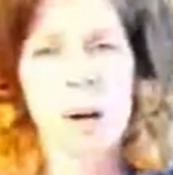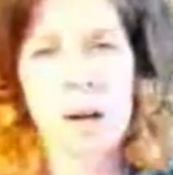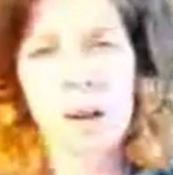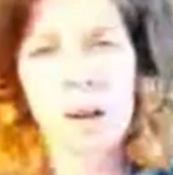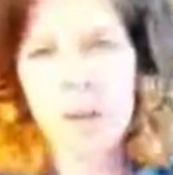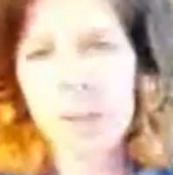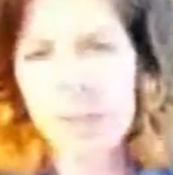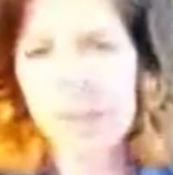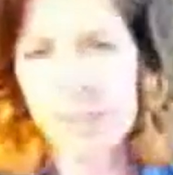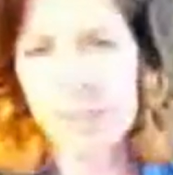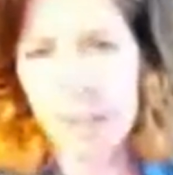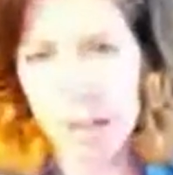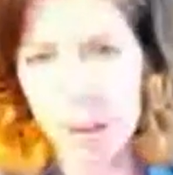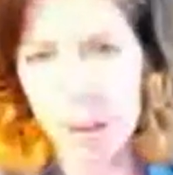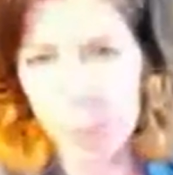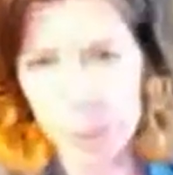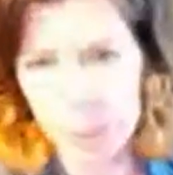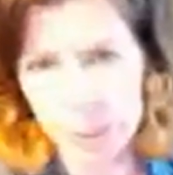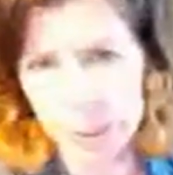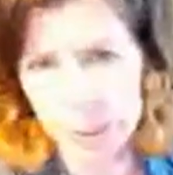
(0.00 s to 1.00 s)
they said I would
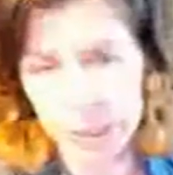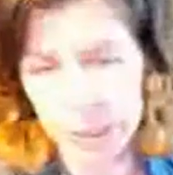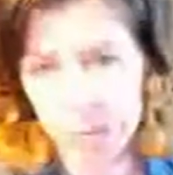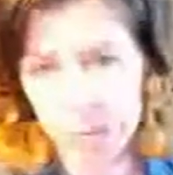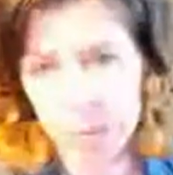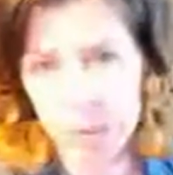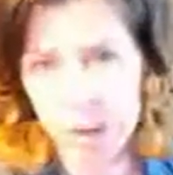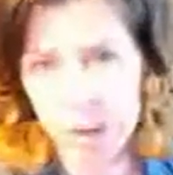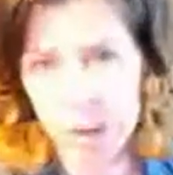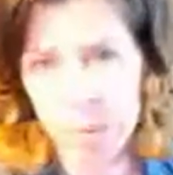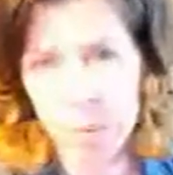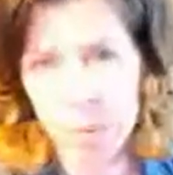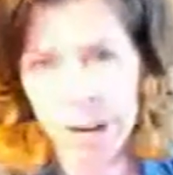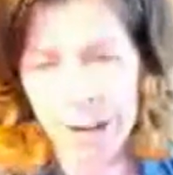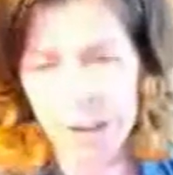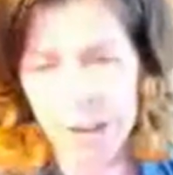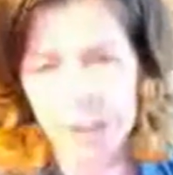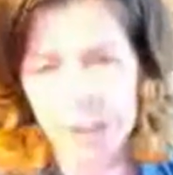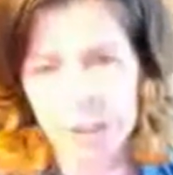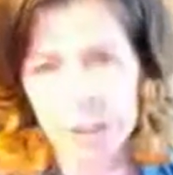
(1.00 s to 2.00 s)
receive a call back
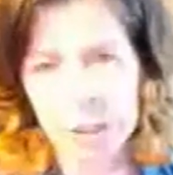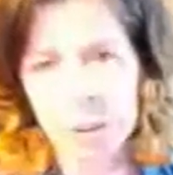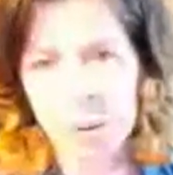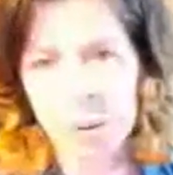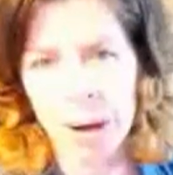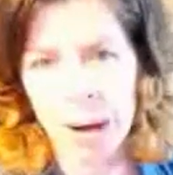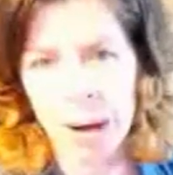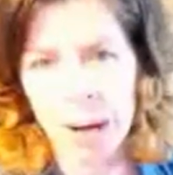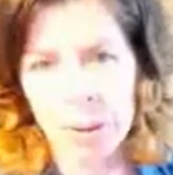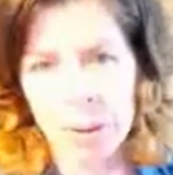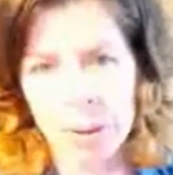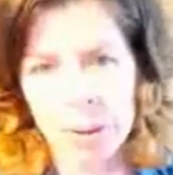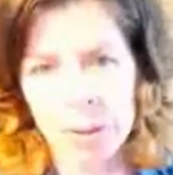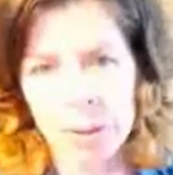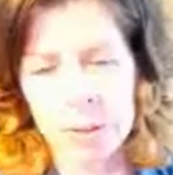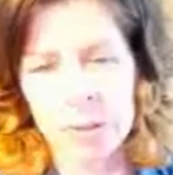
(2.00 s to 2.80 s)
in 2 hours.